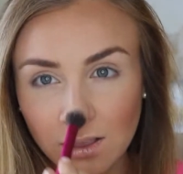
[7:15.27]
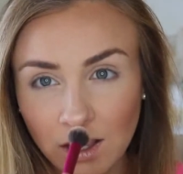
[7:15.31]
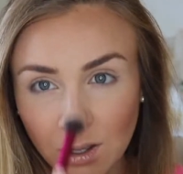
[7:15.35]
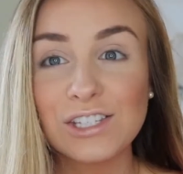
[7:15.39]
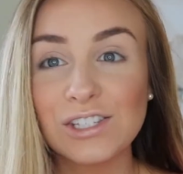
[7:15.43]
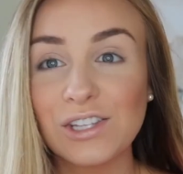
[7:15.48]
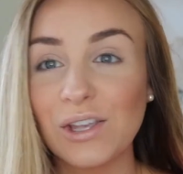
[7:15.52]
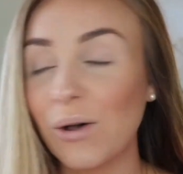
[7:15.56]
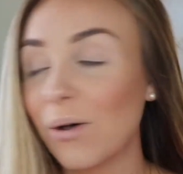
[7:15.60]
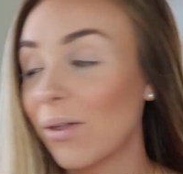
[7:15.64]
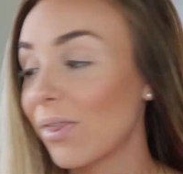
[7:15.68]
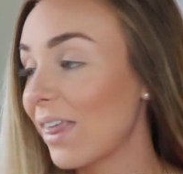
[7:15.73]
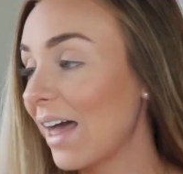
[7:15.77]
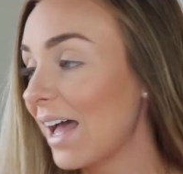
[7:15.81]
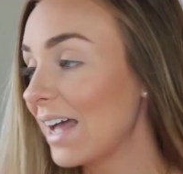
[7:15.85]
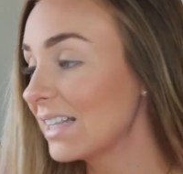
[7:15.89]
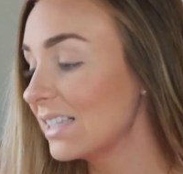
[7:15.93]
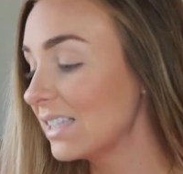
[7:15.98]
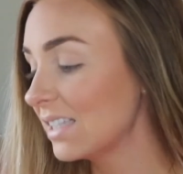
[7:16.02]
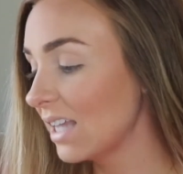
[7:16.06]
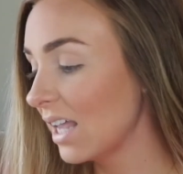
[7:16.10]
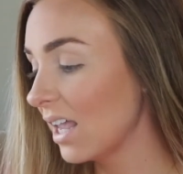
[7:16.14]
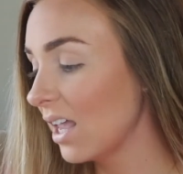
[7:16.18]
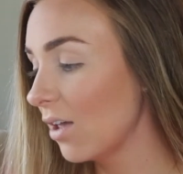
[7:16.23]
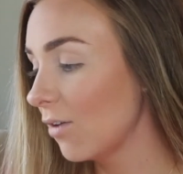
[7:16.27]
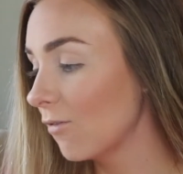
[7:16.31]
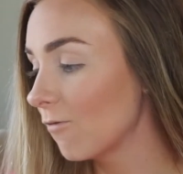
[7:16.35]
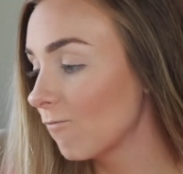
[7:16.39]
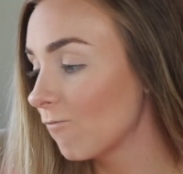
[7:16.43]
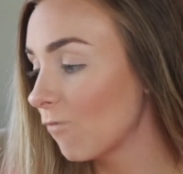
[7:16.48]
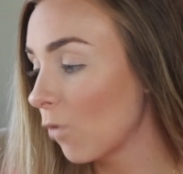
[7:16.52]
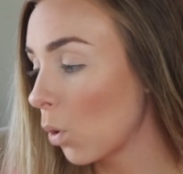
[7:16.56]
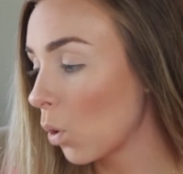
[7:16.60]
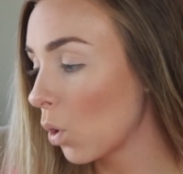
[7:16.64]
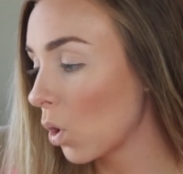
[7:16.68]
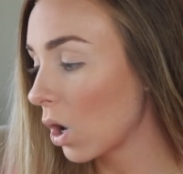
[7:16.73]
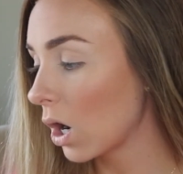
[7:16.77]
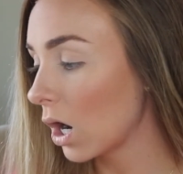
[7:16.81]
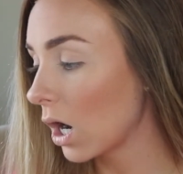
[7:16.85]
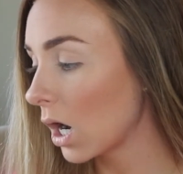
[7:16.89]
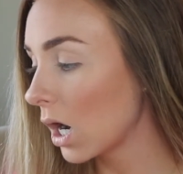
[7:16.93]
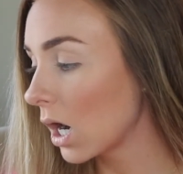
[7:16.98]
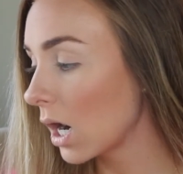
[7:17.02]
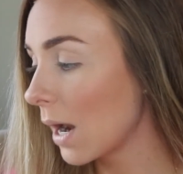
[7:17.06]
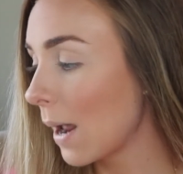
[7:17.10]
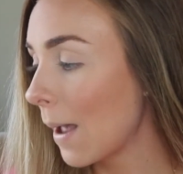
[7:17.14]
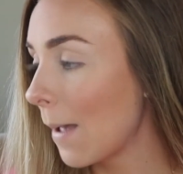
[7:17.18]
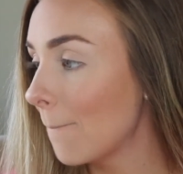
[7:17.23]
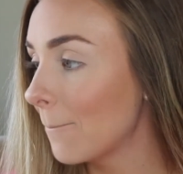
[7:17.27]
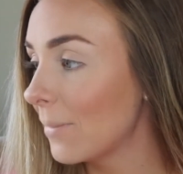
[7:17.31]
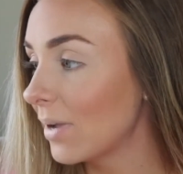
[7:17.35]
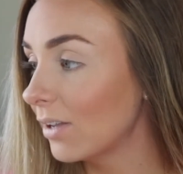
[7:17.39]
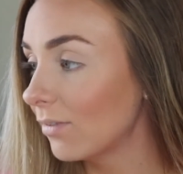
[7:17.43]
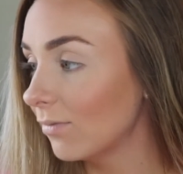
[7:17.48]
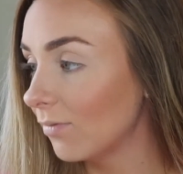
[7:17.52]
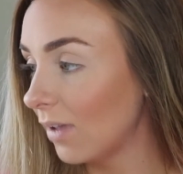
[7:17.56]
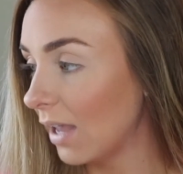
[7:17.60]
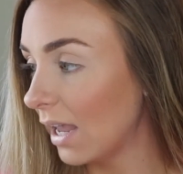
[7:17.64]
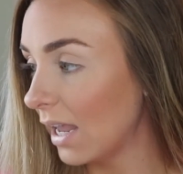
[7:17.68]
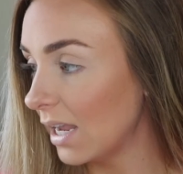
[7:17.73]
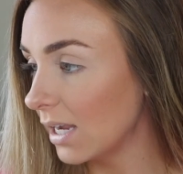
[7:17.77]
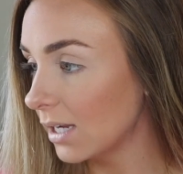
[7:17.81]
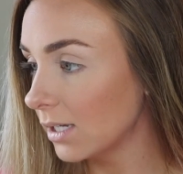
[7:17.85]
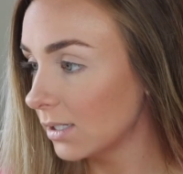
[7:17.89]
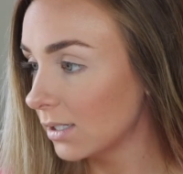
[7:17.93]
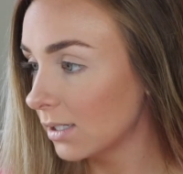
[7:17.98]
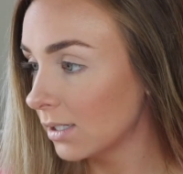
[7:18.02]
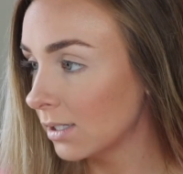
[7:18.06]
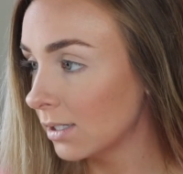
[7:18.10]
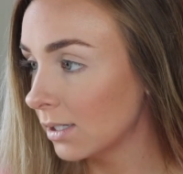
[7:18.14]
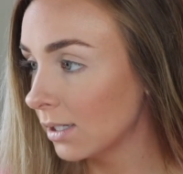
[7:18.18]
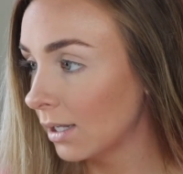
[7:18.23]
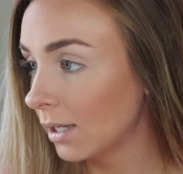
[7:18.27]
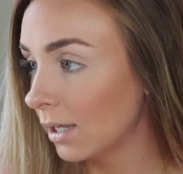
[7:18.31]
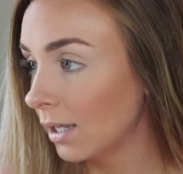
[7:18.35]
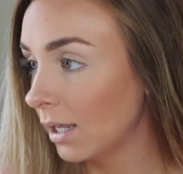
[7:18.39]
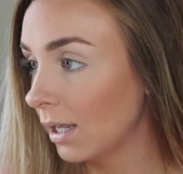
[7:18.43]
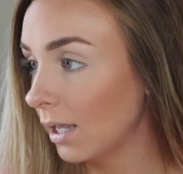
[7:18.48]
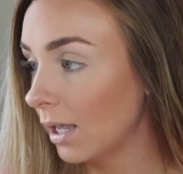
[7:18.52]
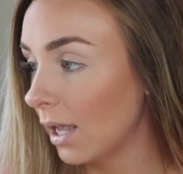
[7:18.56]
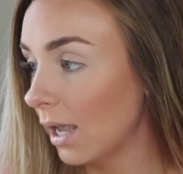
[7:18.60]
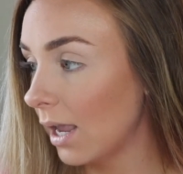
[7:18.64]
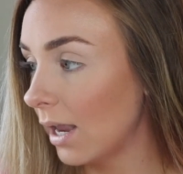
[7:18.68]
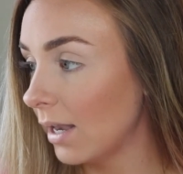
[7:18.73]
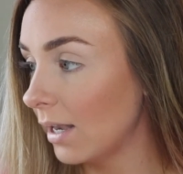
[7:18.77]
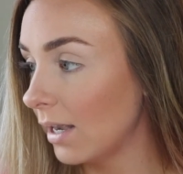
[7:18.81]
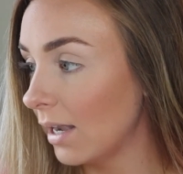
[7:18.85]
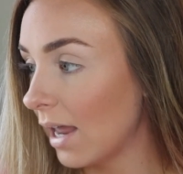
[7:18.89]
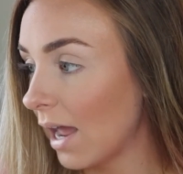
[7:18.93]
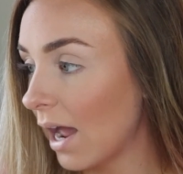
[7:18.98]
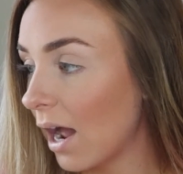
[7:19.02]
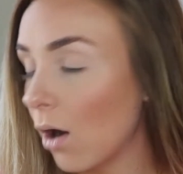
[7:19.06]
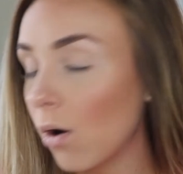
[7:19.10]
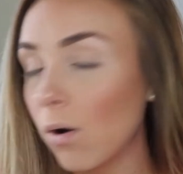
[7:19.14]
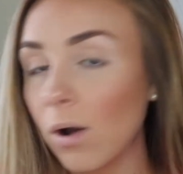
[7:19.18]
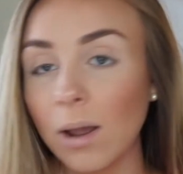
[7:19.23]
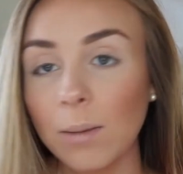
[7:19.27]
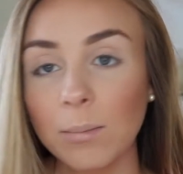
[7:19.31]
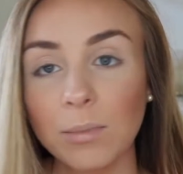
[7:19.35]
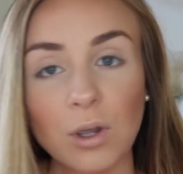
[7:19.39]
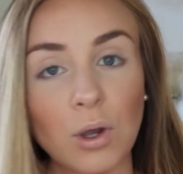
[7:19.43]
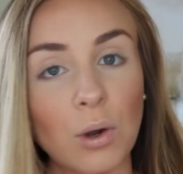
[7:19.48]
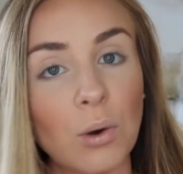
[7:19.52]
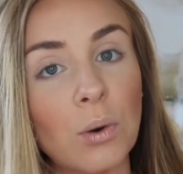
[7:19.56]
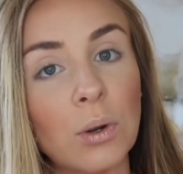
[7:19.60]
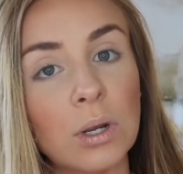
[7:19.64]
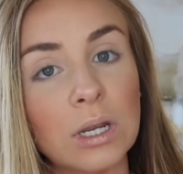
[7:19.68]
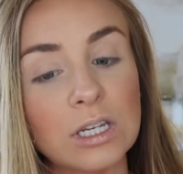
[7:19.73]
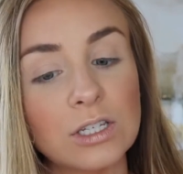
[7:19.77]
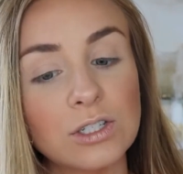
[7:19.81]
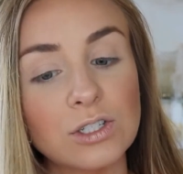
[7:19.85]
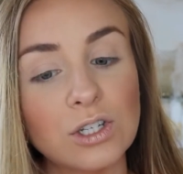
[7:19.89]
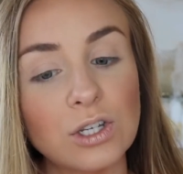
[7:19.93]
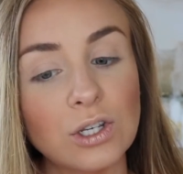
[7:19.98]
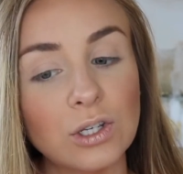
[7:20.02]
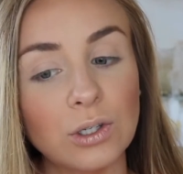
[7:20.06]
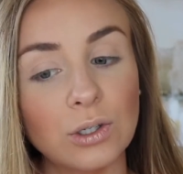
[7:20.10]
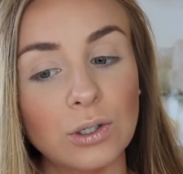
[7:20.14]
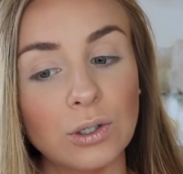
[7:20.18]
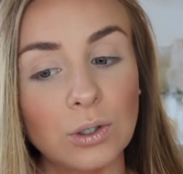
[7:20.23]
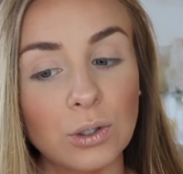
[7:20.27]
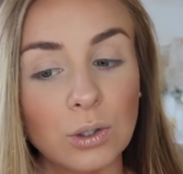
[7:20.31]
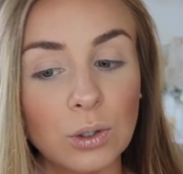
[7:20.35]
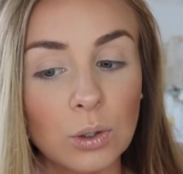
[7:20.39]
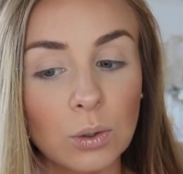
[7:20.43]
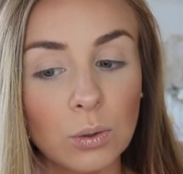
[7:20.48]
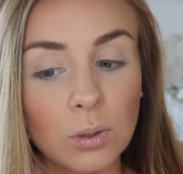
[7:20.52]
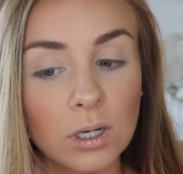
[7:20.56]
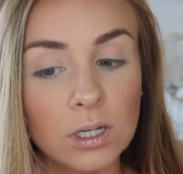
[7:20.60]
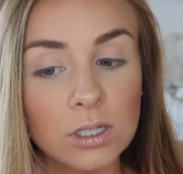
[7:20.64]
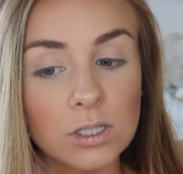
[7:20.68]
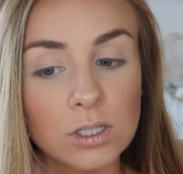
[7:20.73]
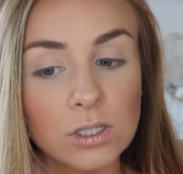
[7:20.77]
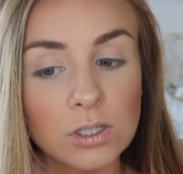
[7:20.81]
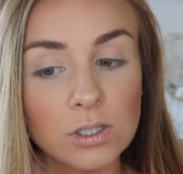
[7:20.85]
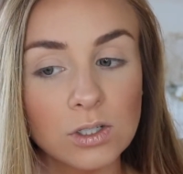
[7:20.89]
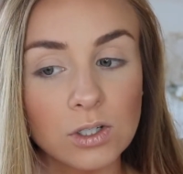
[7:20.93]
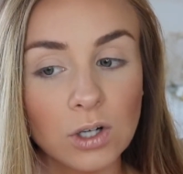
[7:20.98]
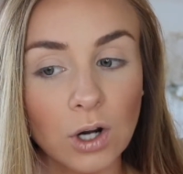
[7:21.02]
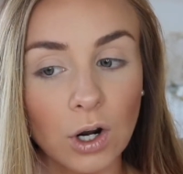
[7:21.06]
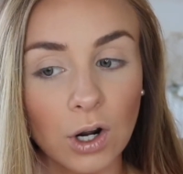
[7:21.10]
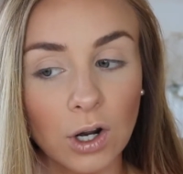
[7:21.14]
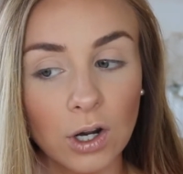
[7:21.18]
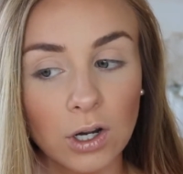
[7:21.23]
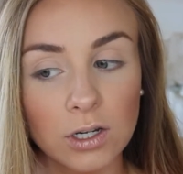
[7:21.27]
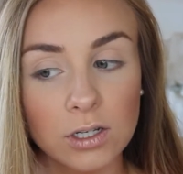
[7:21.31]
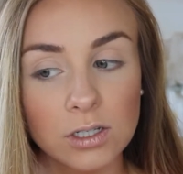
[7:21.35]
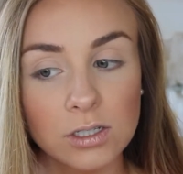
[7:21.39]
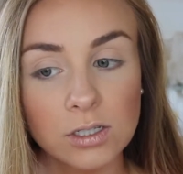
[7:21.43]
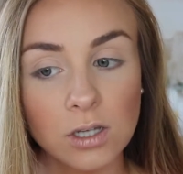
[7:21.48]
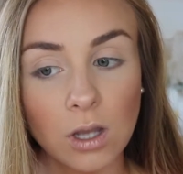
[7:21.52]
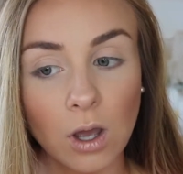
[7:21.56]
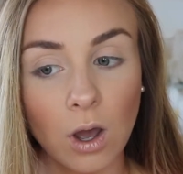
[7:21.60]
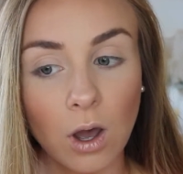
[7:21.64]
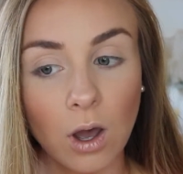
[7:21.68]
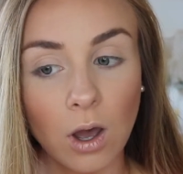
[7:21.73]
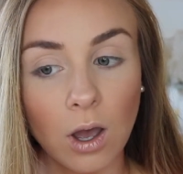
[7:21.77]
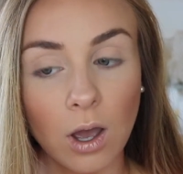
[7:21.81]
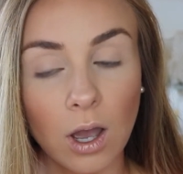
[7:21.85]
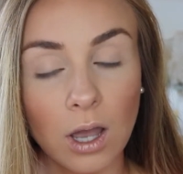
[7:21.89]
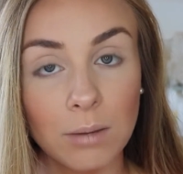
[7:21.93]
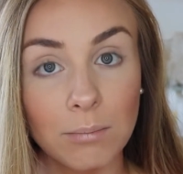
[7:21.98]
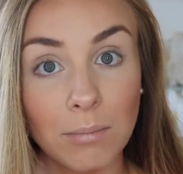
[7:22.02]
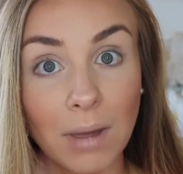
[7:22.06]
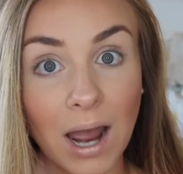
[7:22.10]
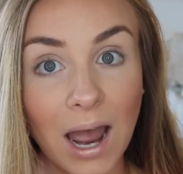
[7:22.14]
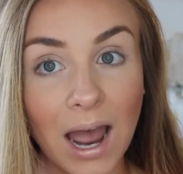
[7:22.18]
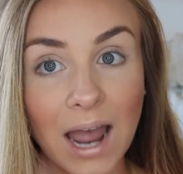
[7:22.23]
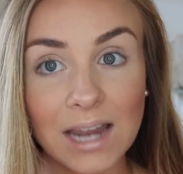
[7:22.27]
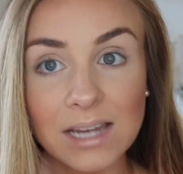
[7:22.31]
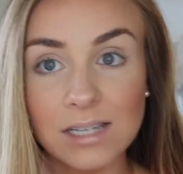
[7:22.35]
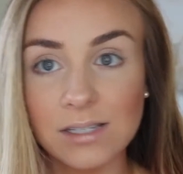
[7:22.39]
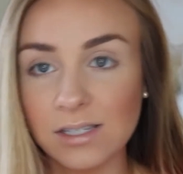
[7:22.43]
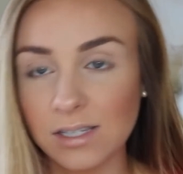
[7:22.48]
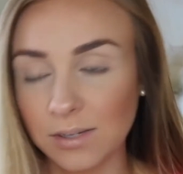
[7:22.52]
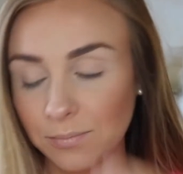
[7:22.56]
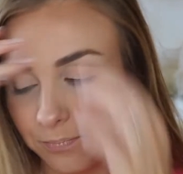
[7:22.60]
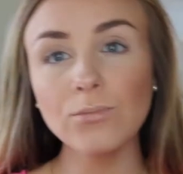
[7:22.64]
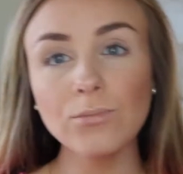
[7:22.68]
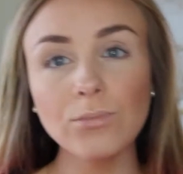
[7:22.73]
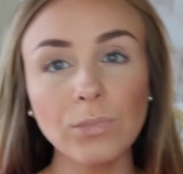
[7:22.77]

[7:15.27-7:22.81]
So that's it for my face, and now I'm going to start on my eyes.